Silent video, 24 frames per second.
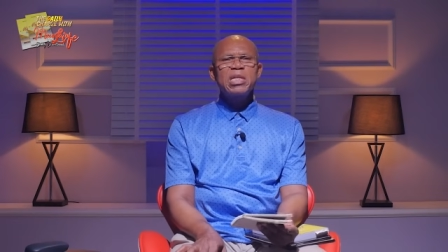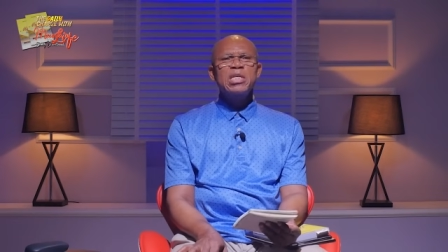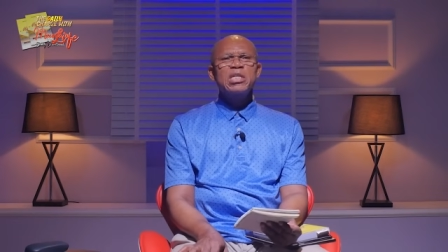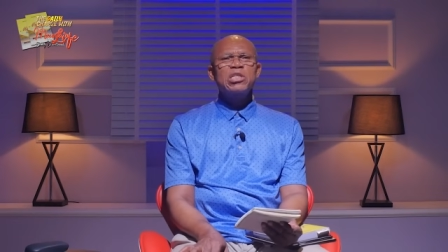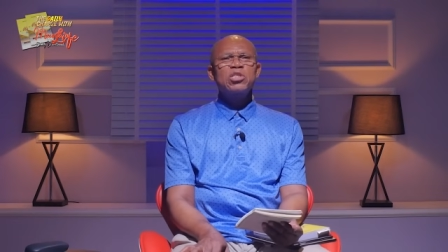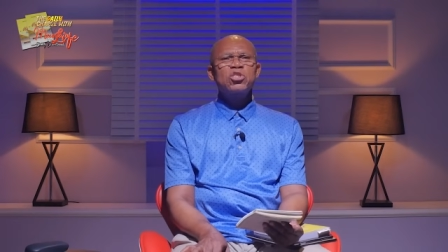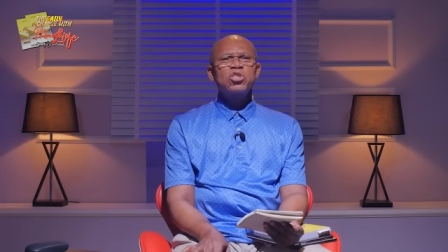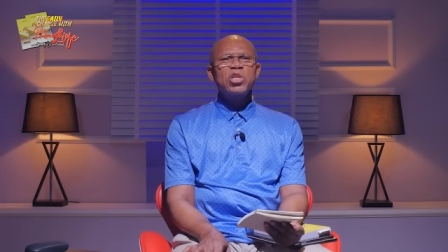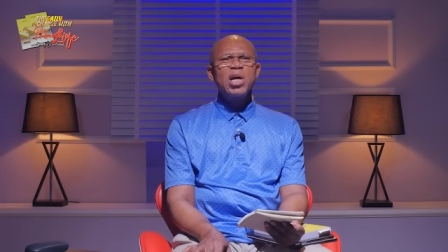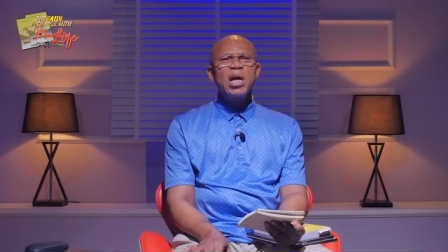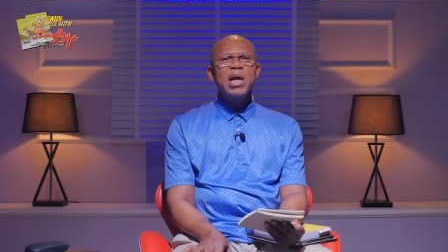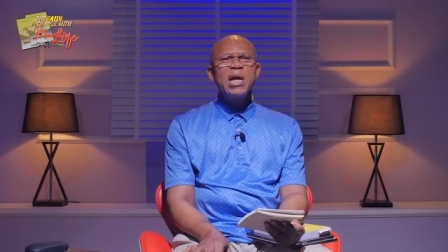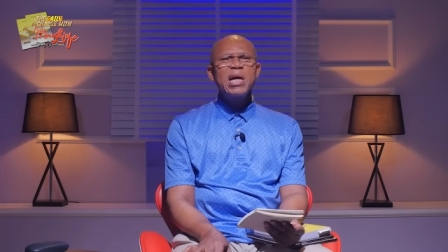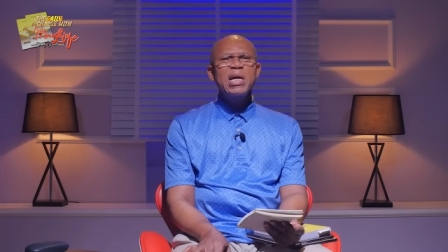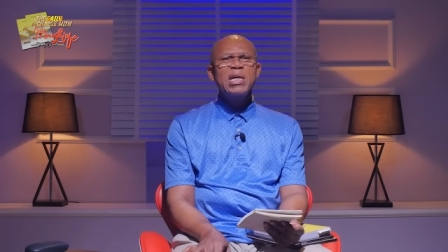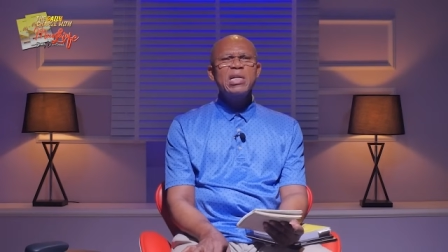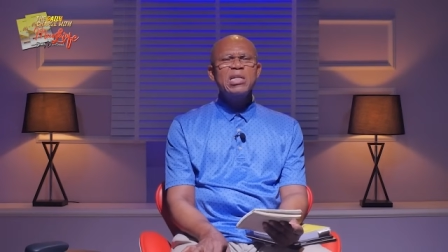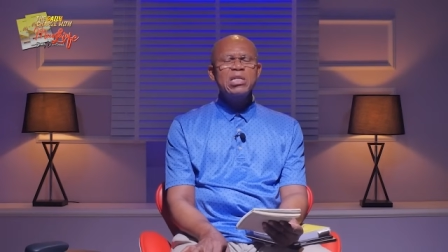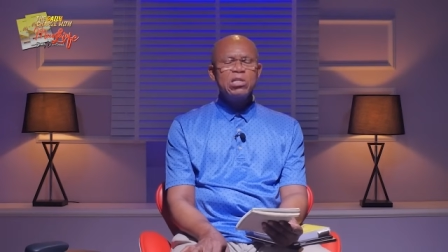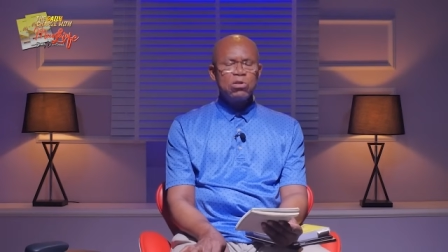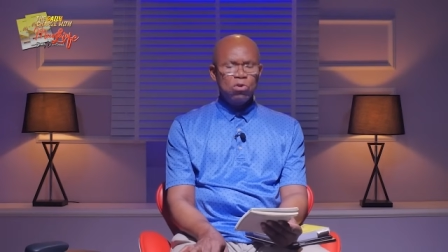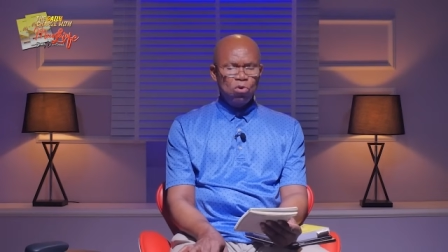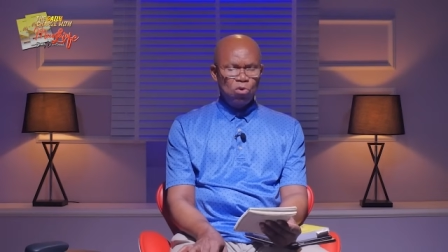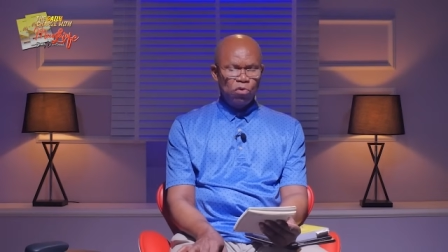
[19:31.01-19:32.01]
a
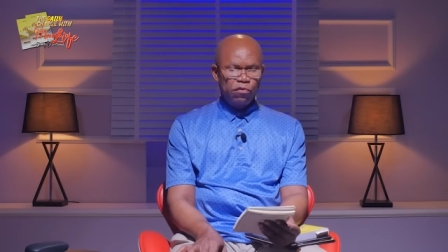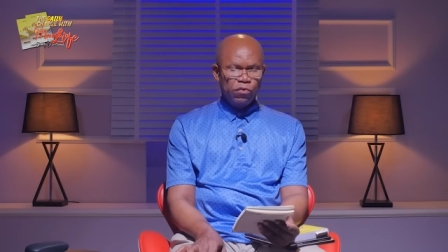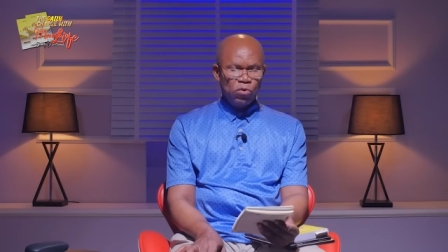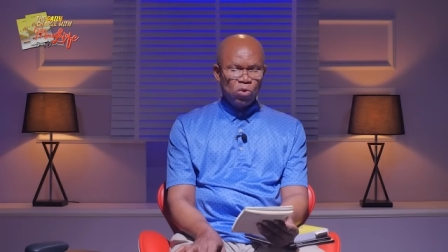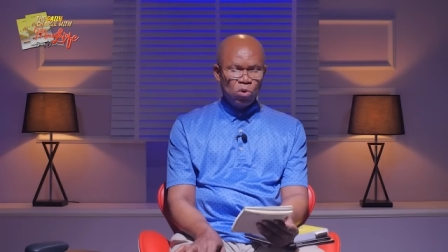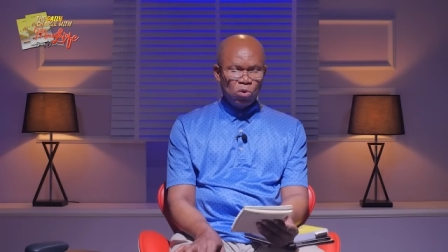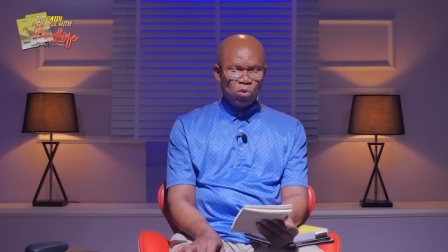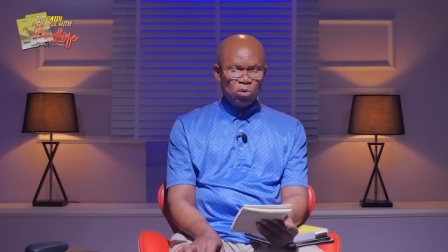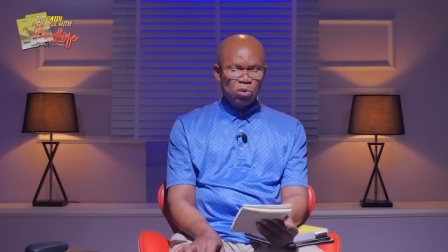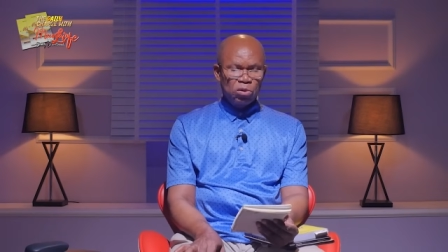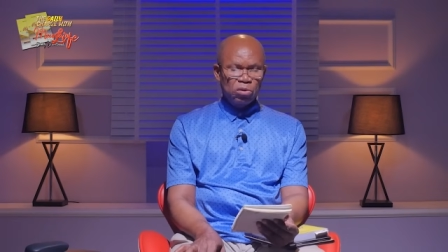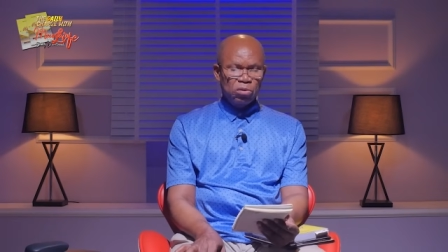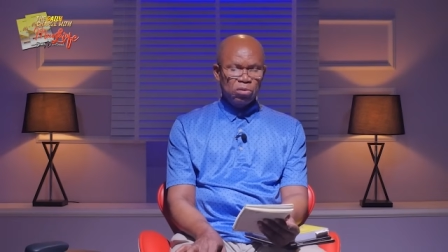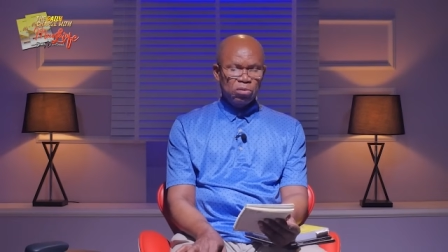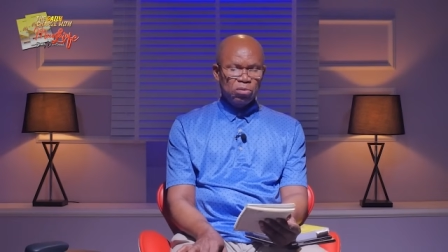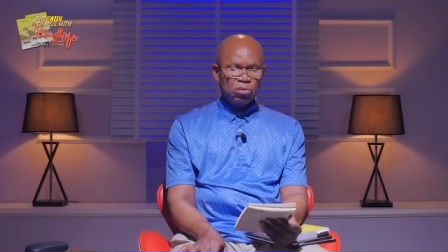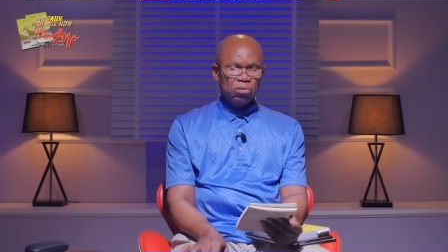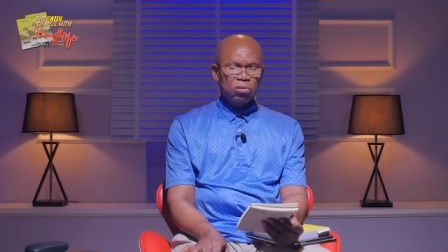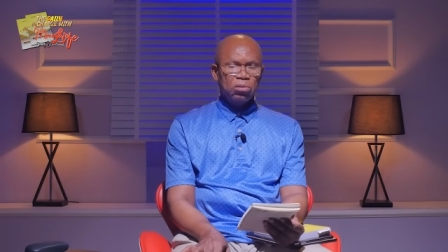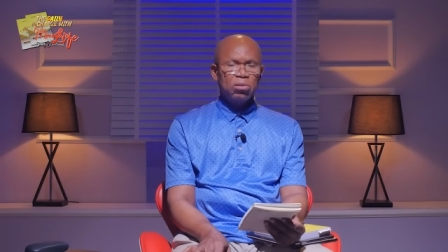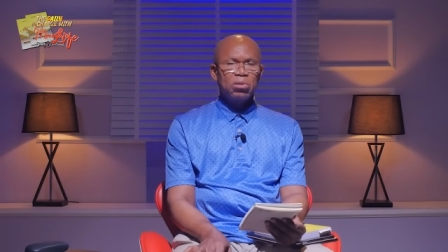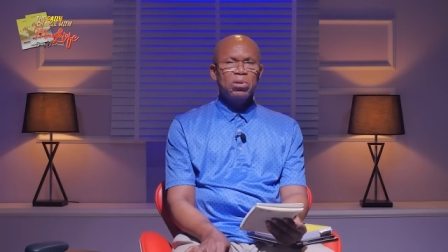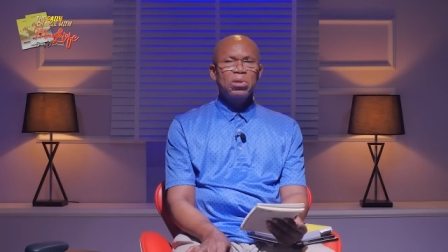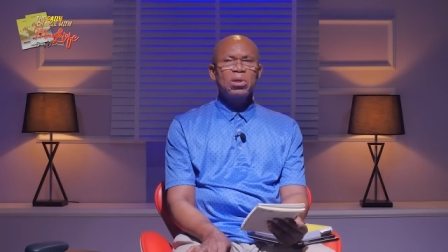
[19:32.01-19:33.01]
child of God
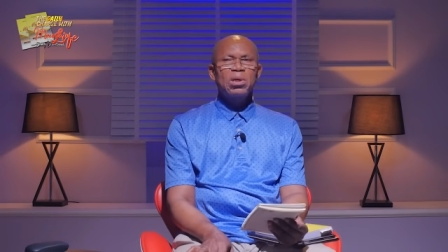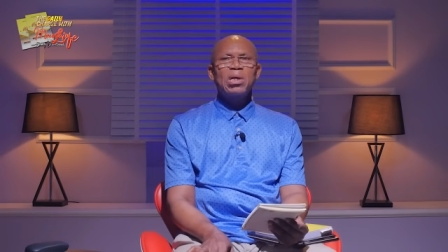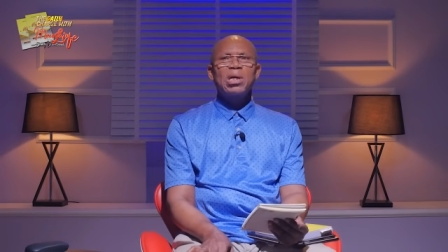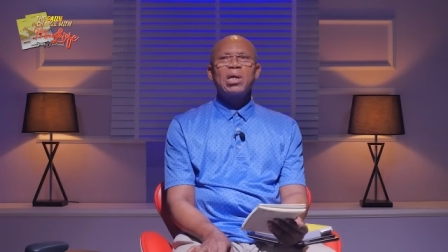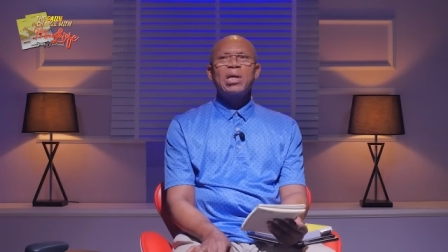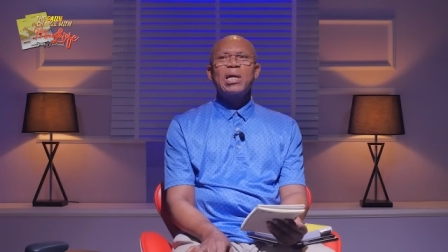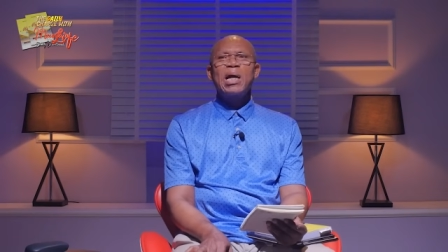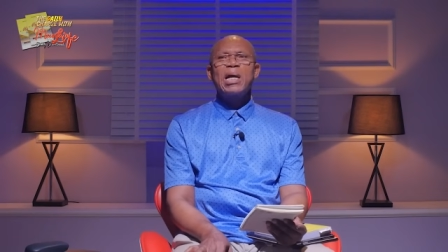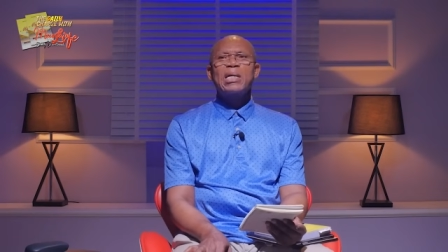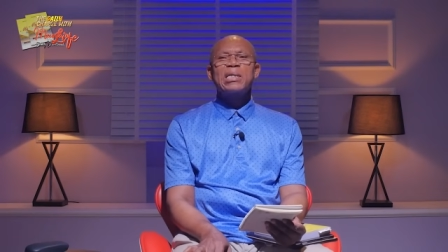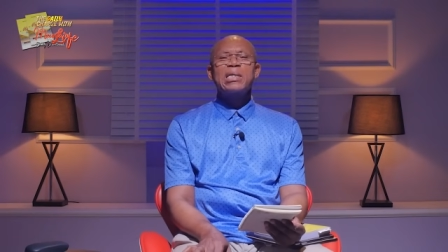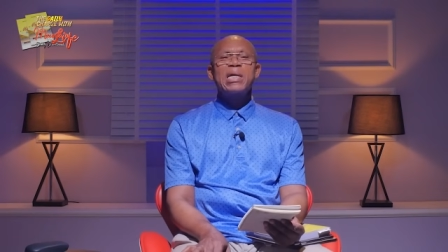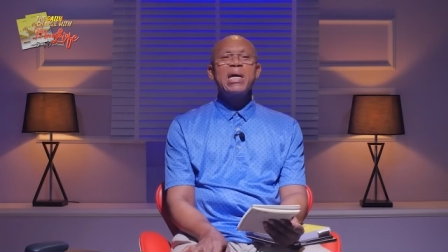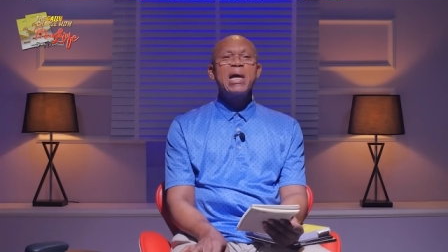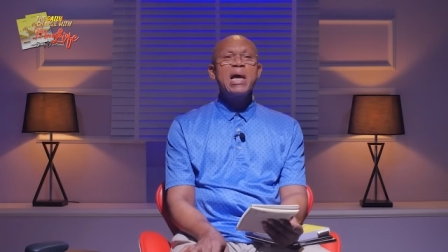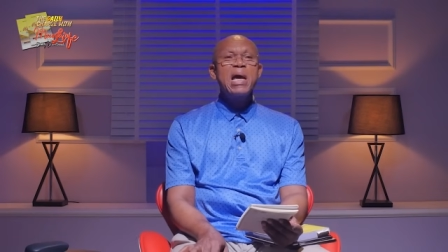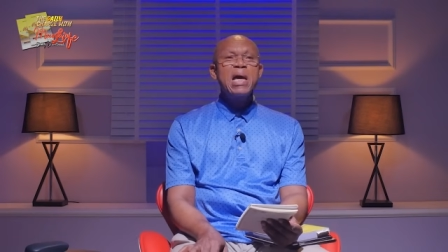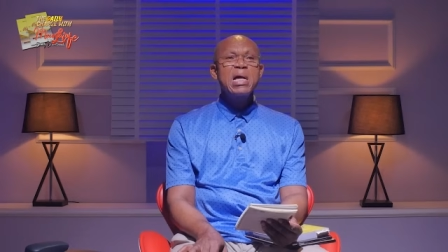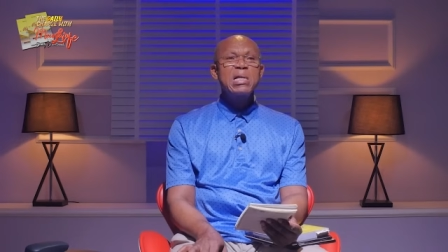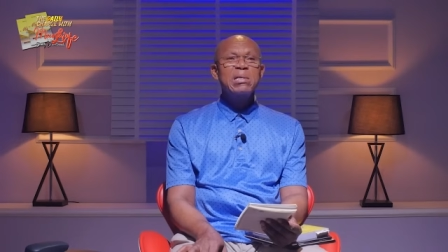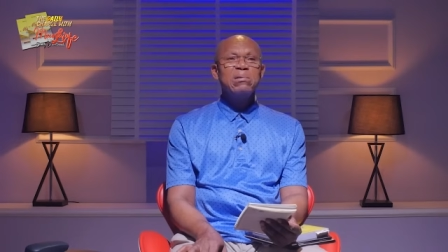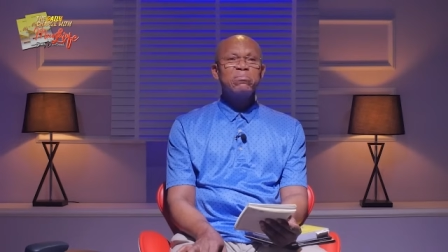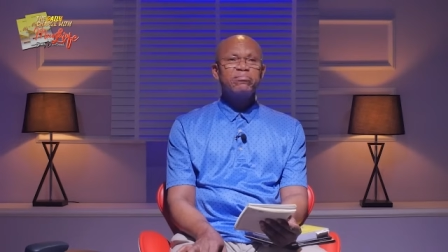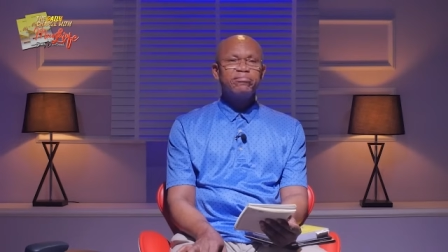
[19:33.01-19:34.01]
can
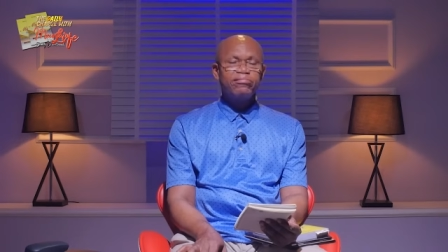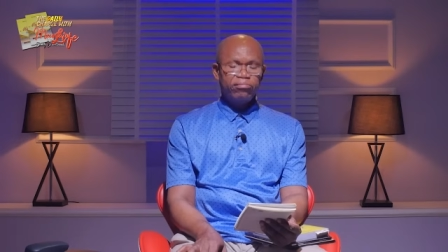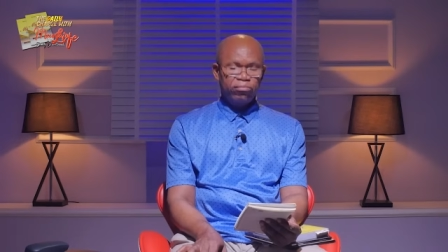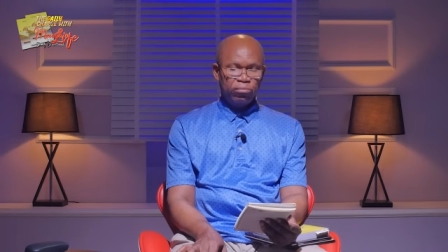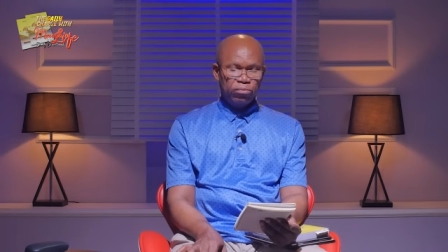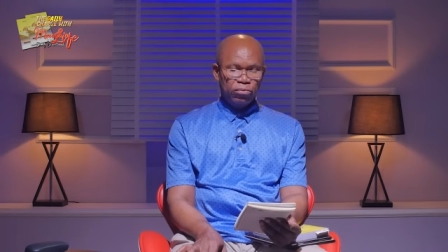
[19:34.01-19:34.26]
help